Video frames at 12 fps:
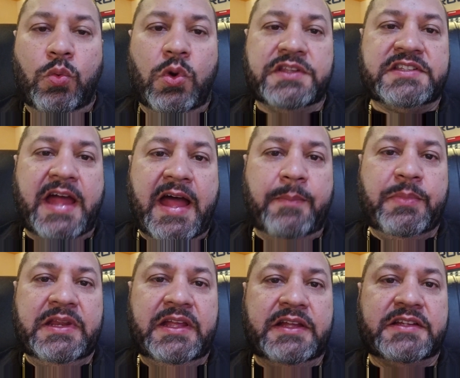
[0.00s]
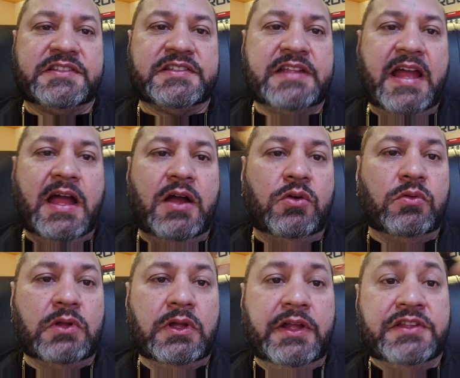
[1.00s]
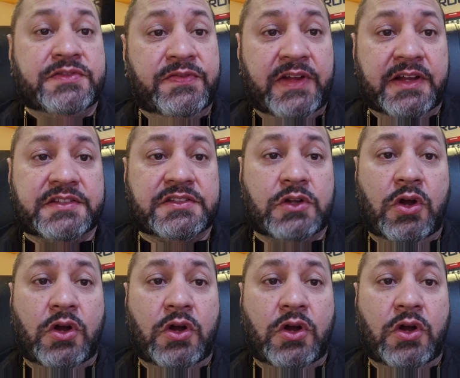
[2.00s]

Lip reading: what's happening is now it's fixed.